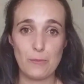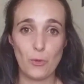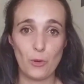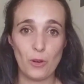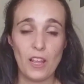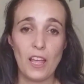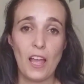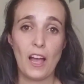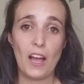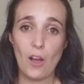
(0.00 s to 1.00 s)
more
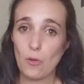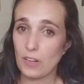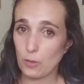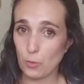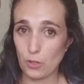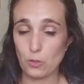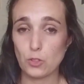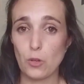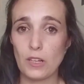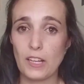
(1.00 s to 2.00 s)
how networks
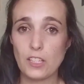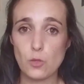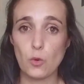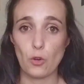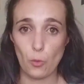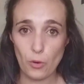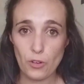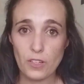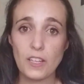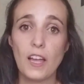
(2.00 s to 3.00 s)

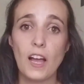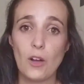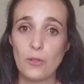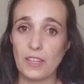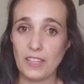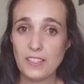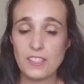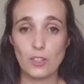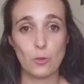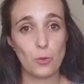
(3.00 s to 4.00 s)
work, how the
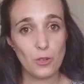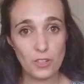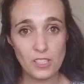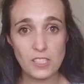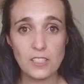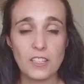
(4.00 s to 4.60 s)
internet works,